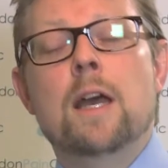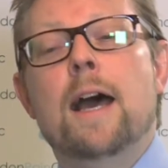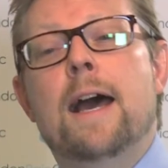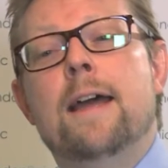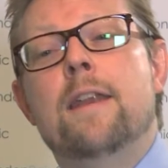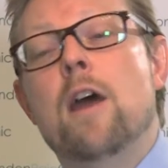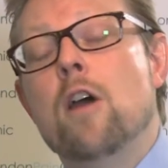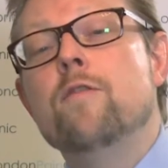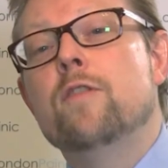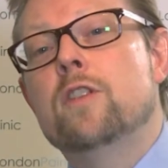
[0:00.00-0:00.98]
And
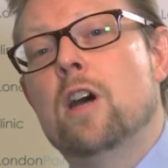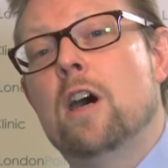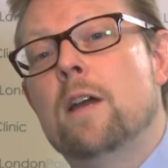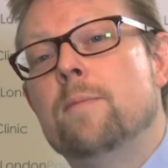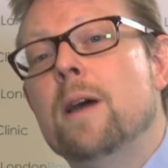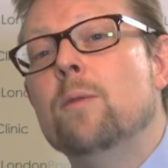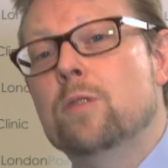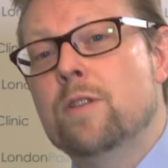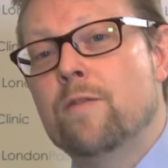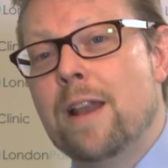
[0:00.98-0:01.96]
over time, that
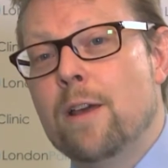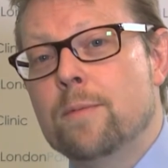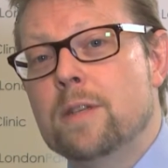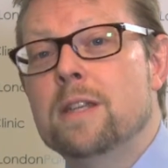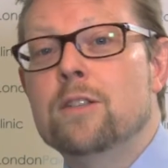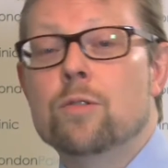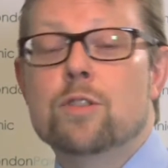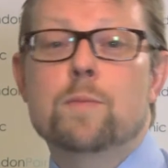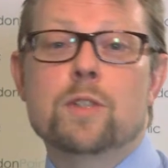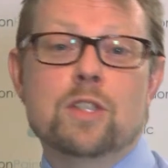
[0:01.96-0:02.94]
was developed into a
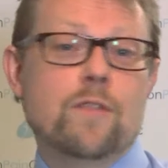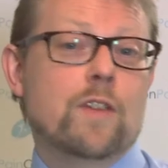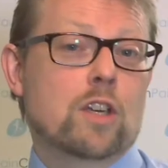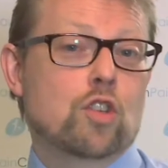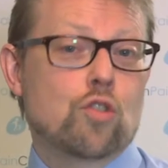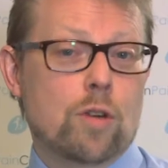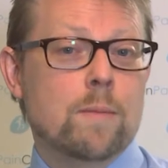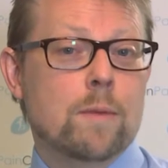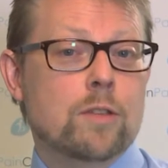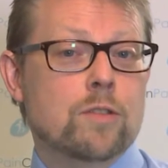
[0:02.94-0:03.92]
specific
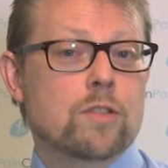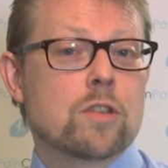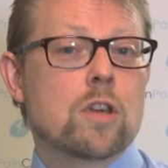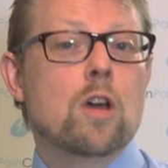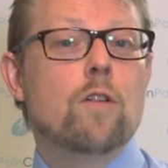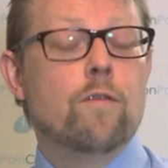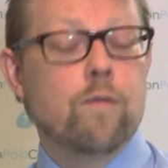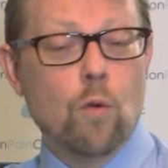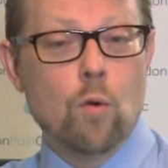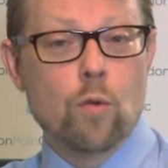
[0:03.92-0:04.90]
treatment
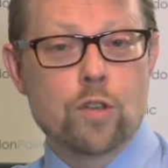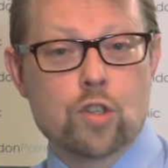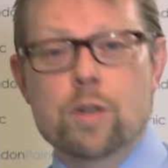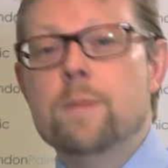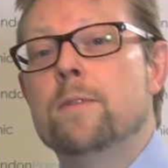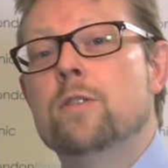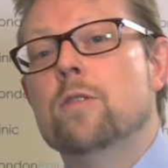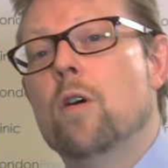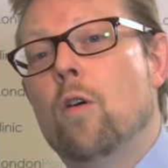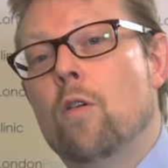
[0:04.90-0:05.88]
for the treatment
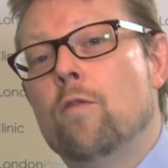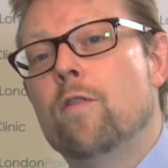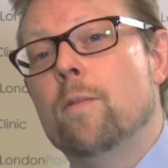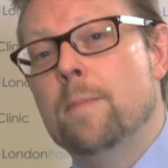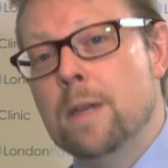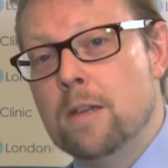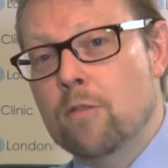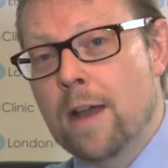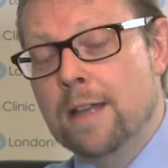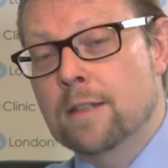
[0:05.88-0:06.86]
of
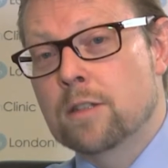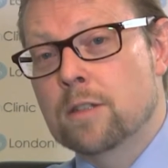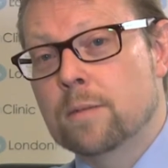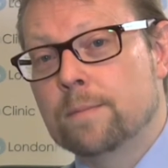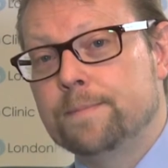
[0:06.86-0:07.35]
migraines.